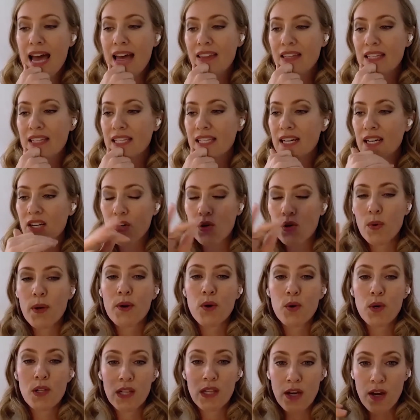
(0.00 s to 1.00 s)
And they said, I don't
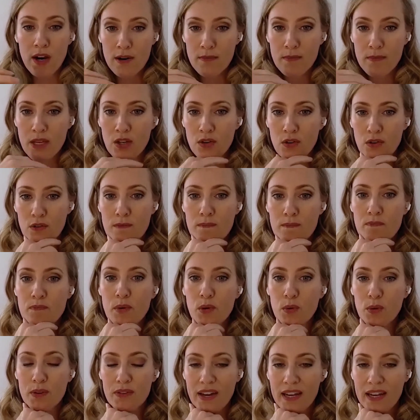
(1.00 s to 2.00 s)
want to alarm you,
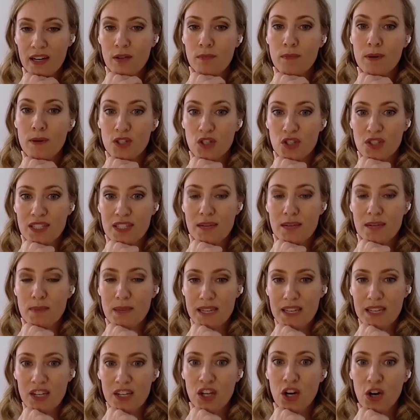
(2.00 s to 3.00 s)
but we've had an emergency
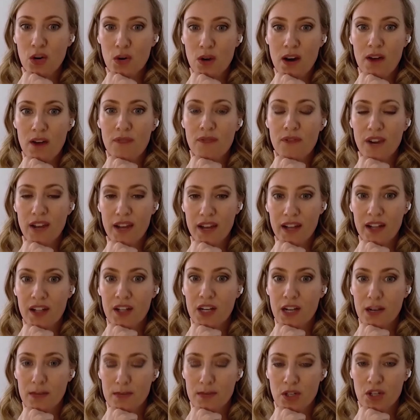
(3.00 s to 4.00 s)
beacon go off for a
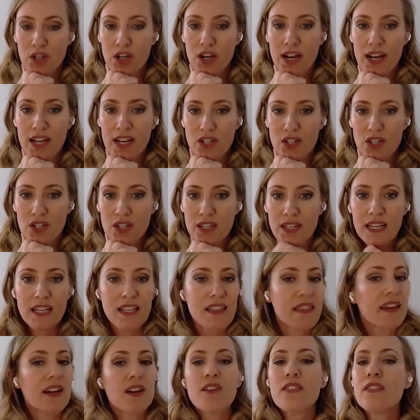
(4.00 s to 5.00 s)
helicopter crash.
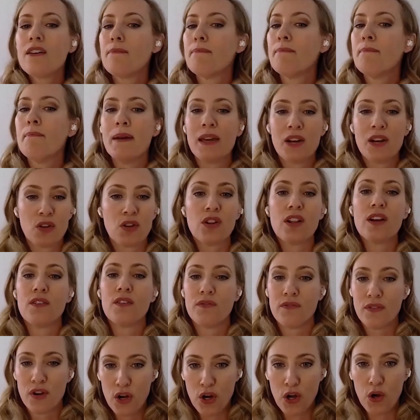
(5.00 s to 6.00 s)
They're in the middle
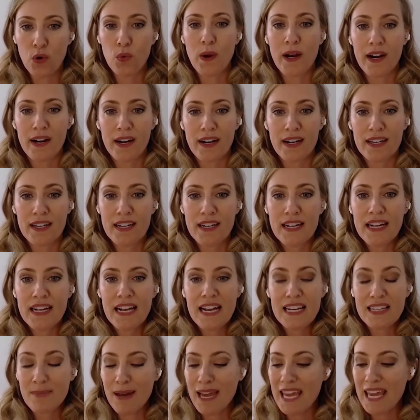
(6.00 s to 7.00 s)
of nowhere.
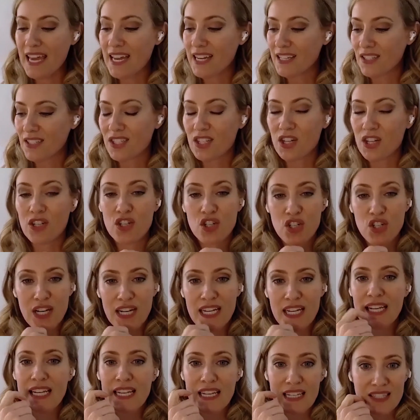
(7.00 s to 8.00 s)
My hands start
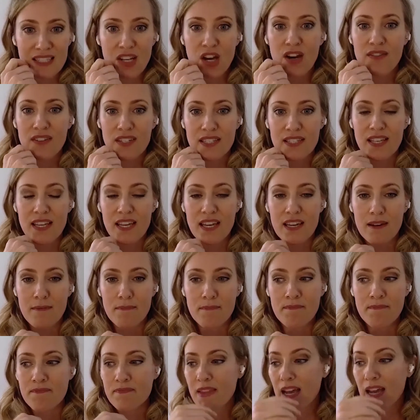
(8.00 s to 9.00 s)
shaking. It's obviously
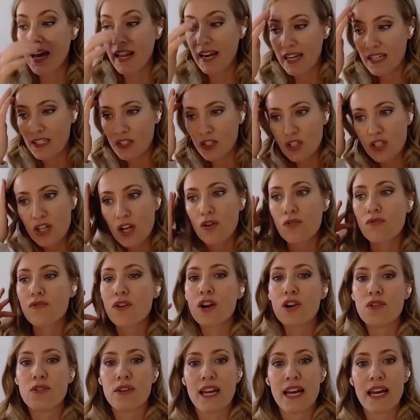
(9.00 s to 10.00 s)
him. And I
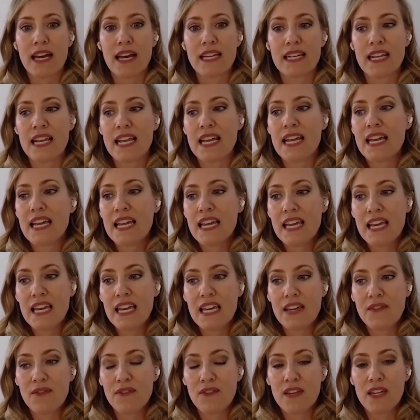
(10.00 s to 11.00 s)
don't know yet
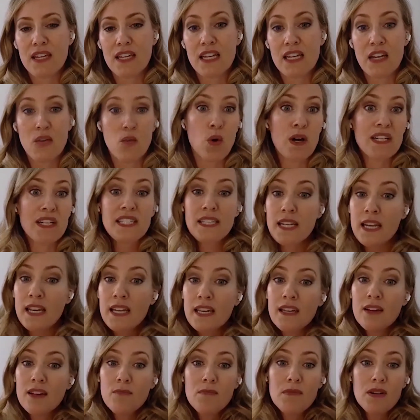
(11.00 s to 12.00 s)
if he it wasn't
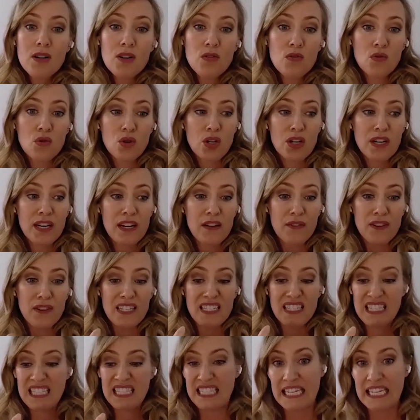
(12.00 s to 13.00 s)
him or if he's